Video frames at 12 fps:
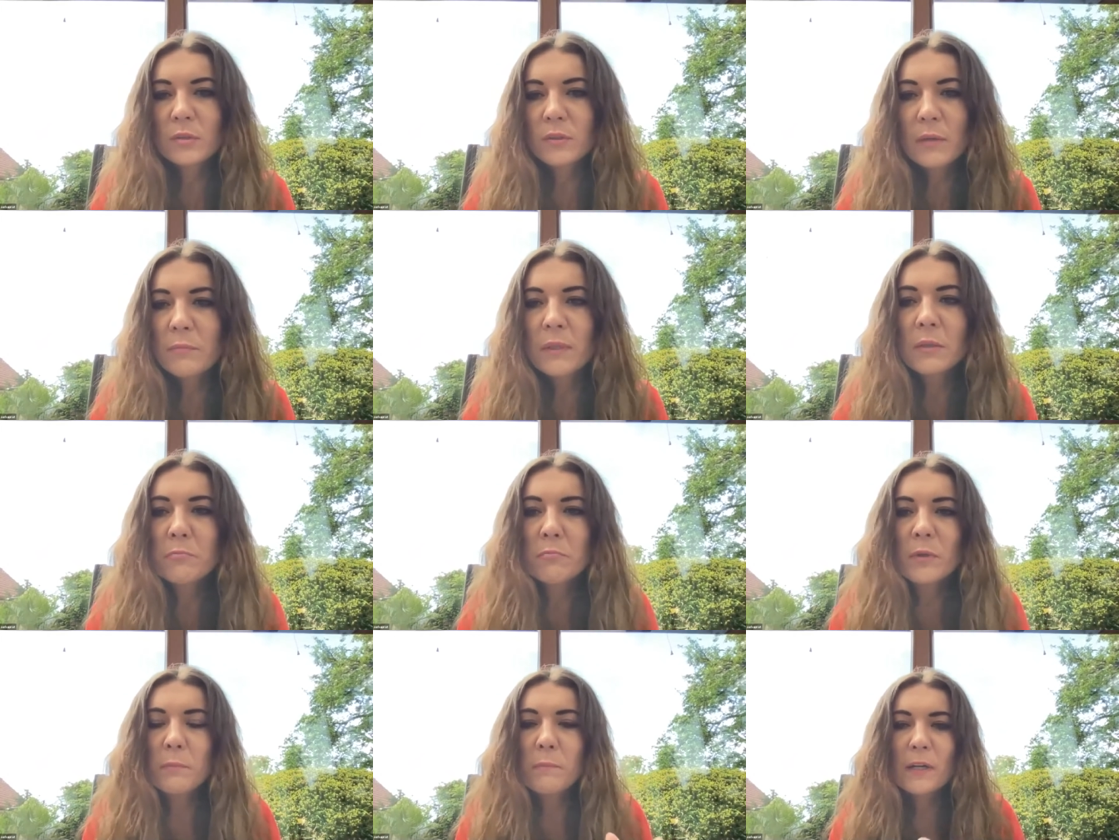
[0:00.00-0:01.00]
like being
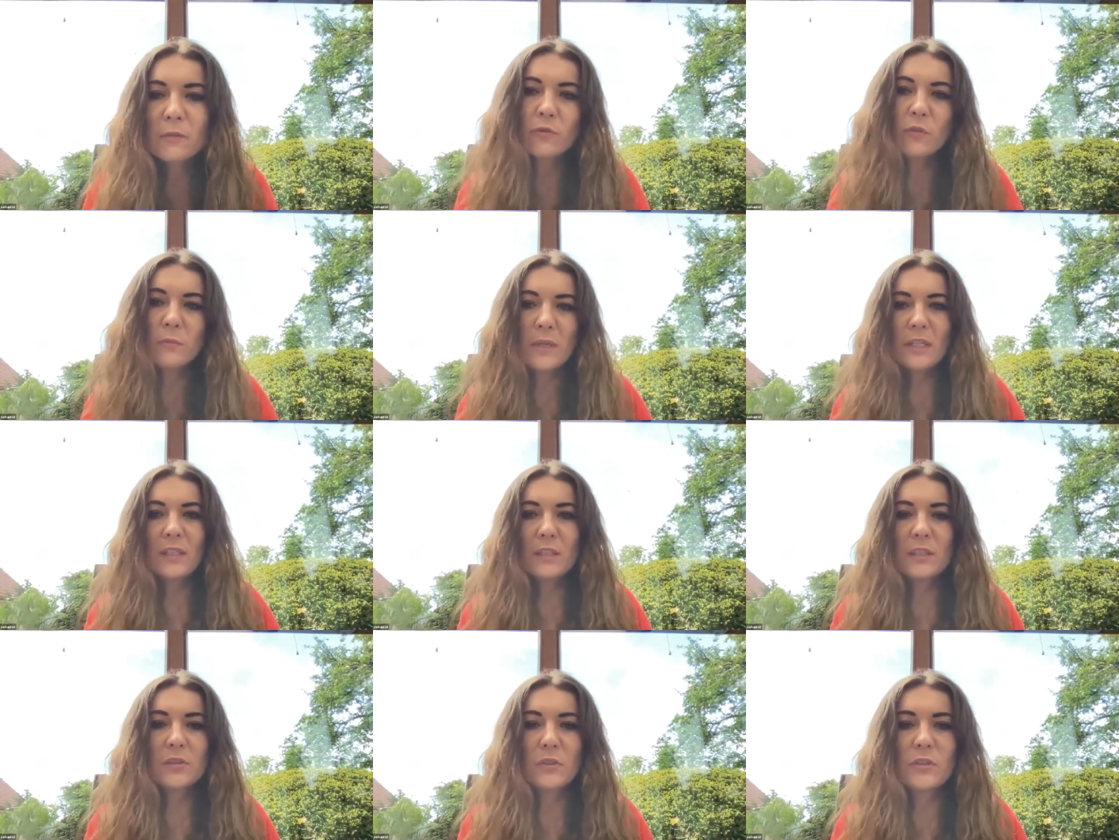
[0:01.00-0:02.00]
prepared for many
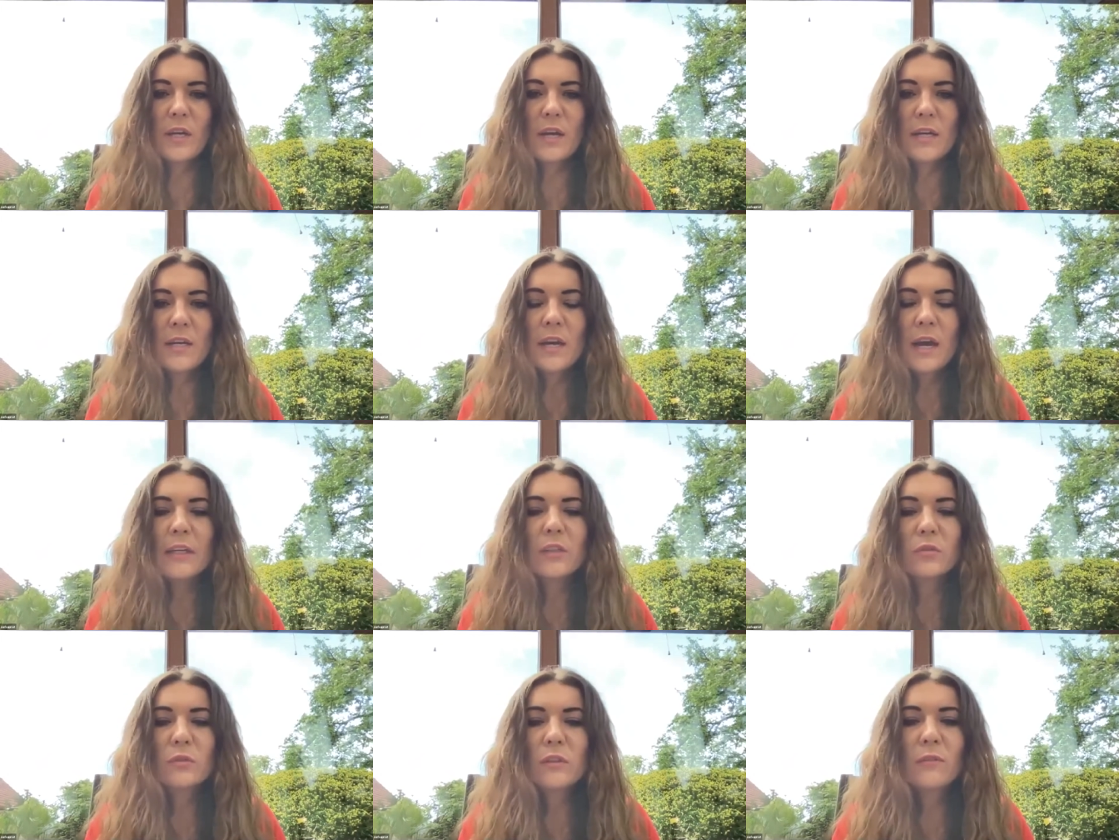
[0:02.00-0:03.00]
years yeah i
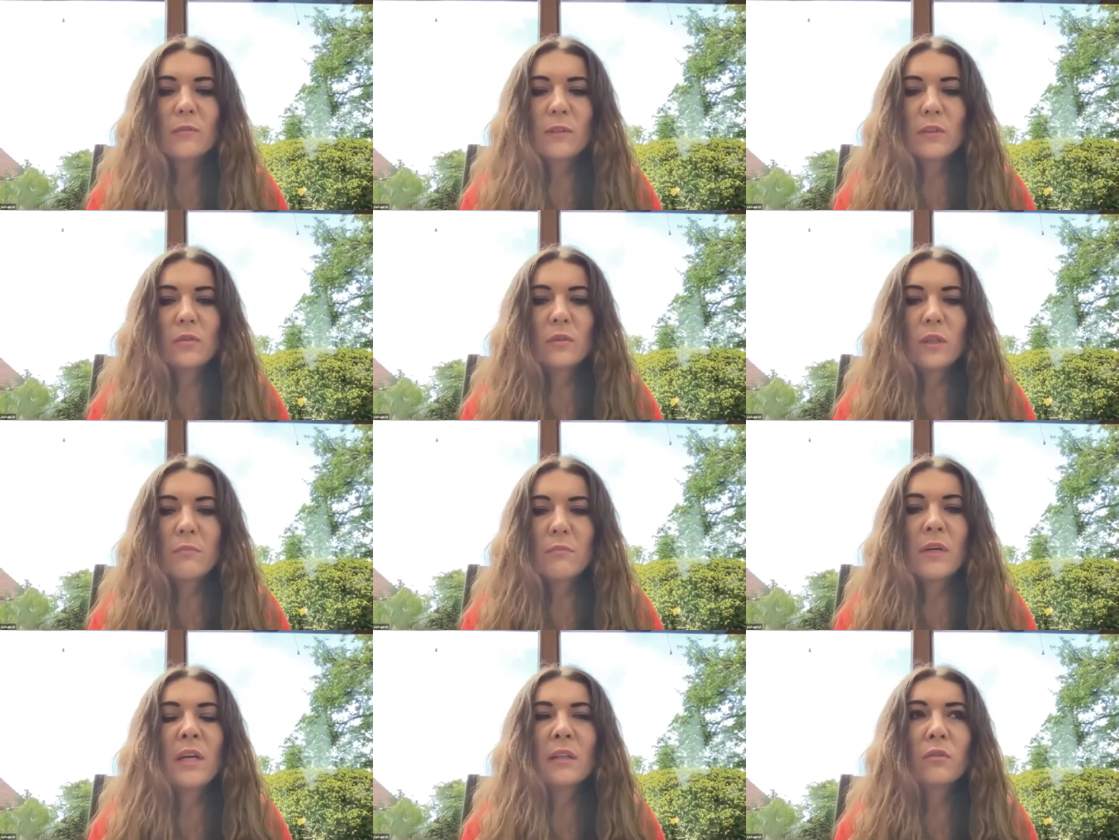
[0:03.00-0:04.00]
knew that we were talking
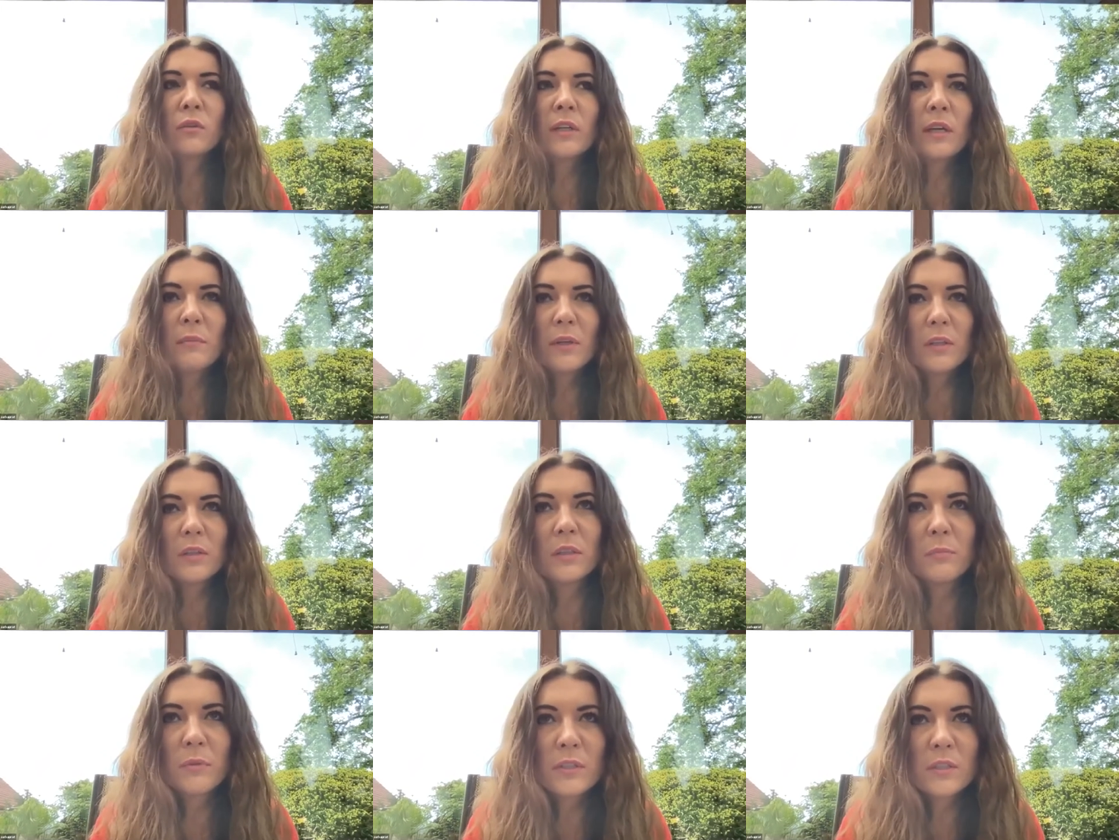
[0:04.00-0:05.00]
talking about the
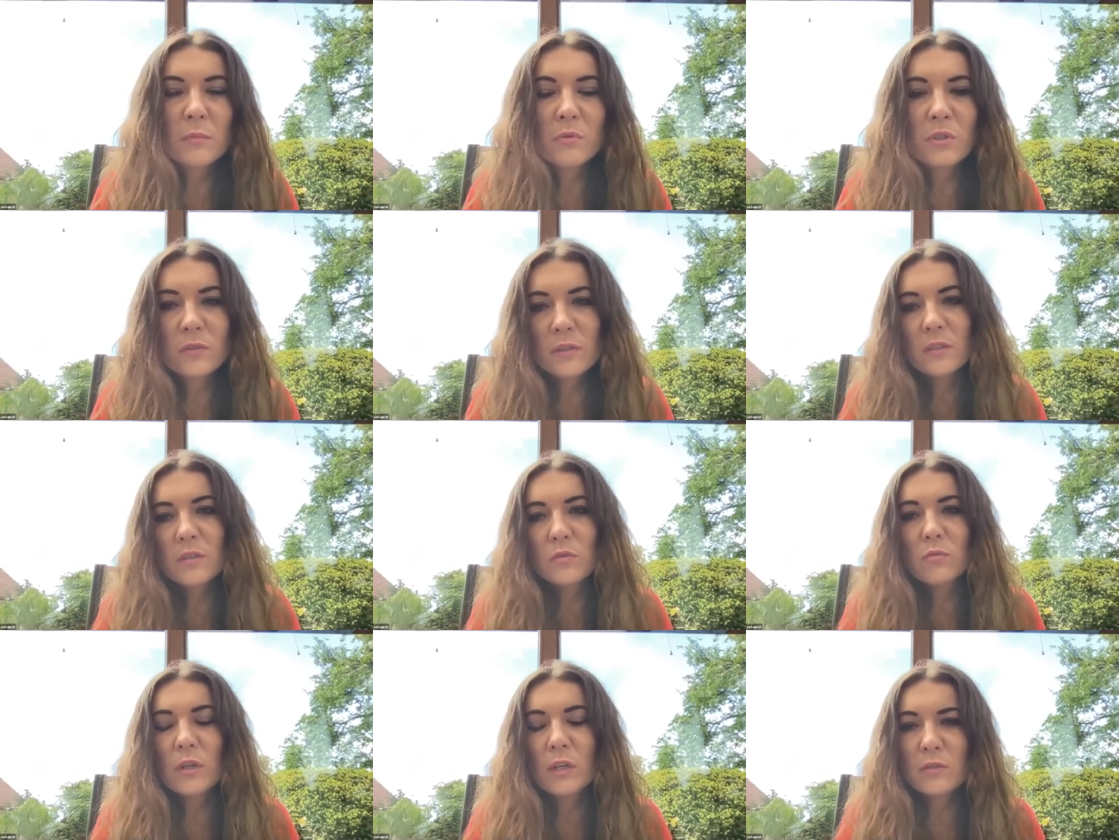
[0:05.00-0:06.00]
e-prescription since
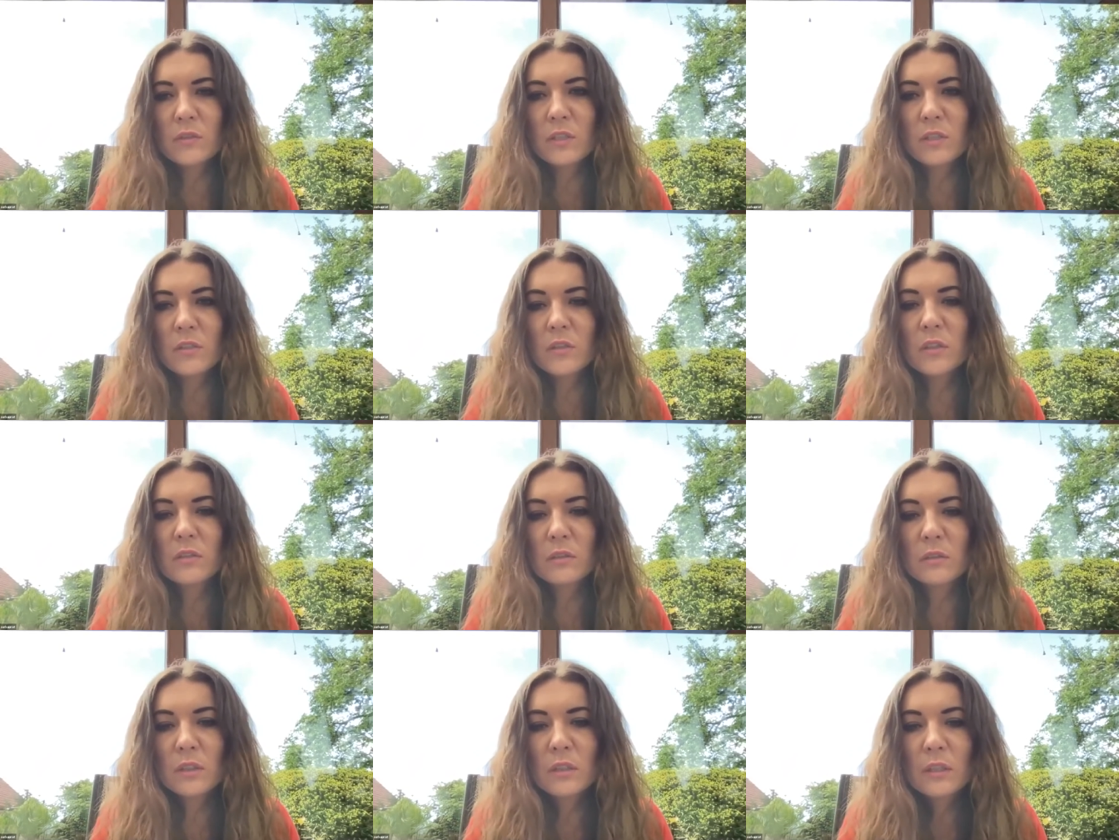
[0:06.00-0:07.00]
2016
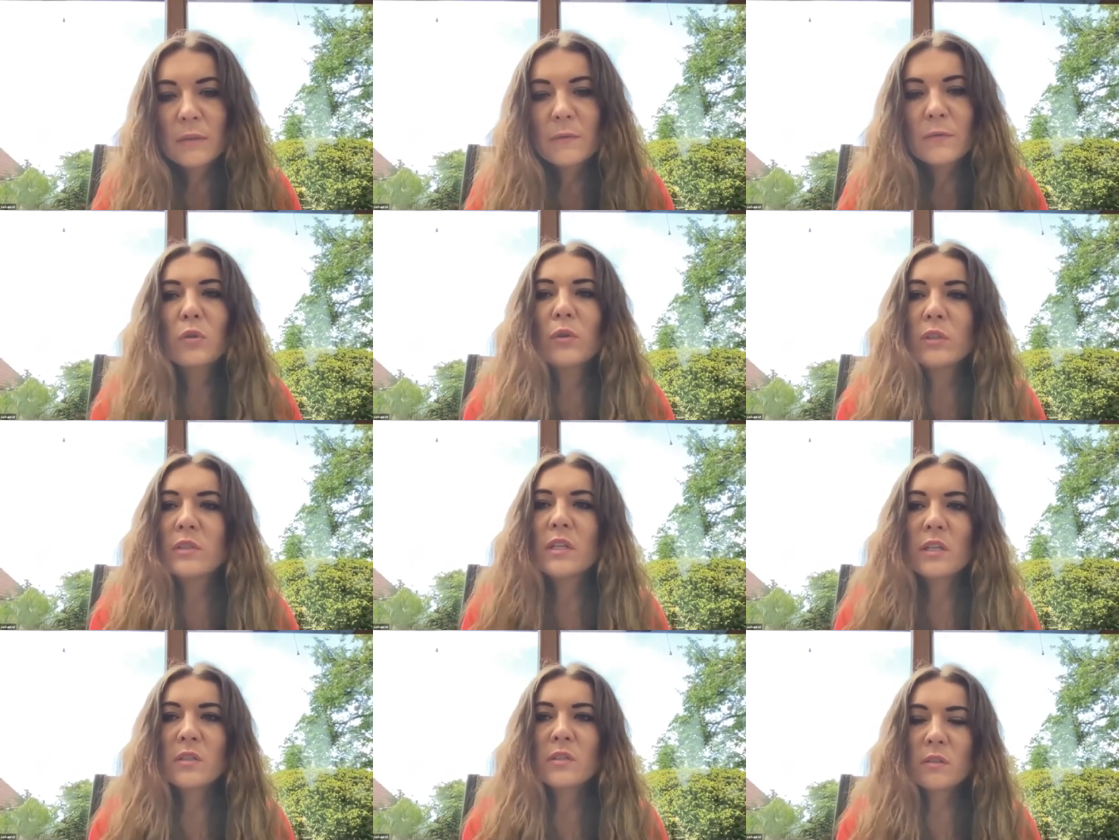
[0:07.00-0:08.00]
so it's
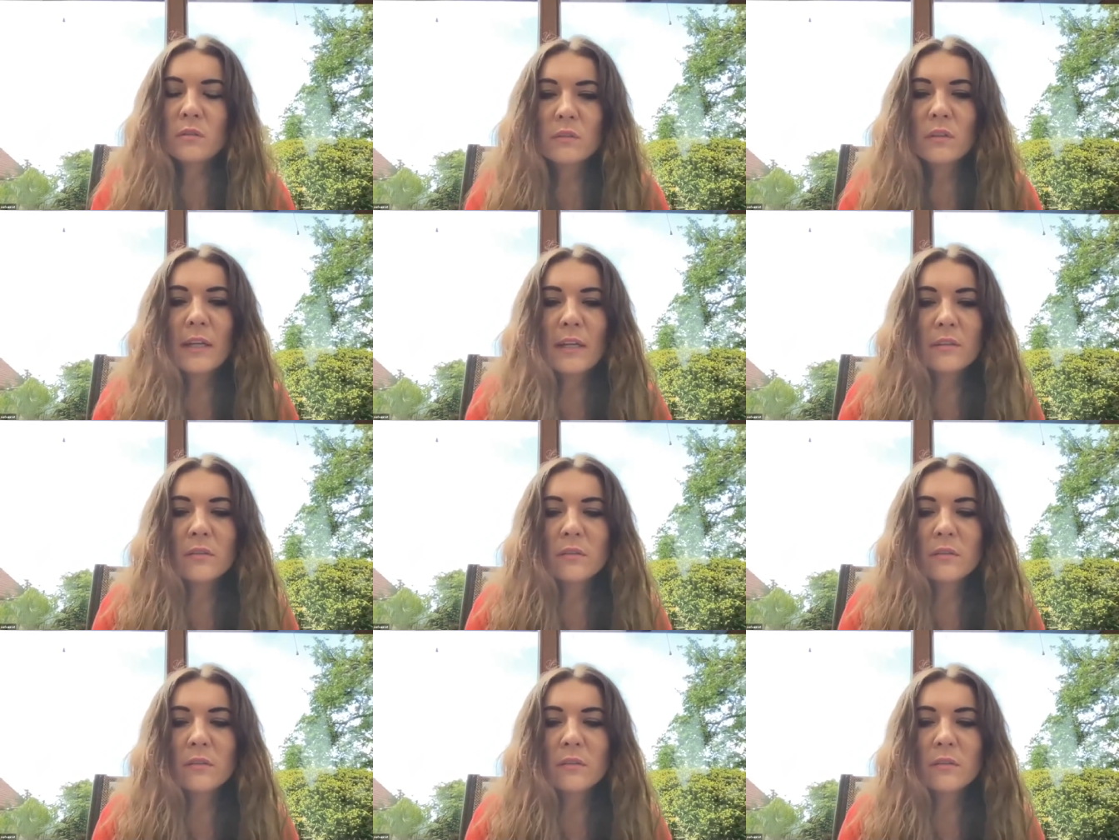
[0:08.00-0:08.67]
just like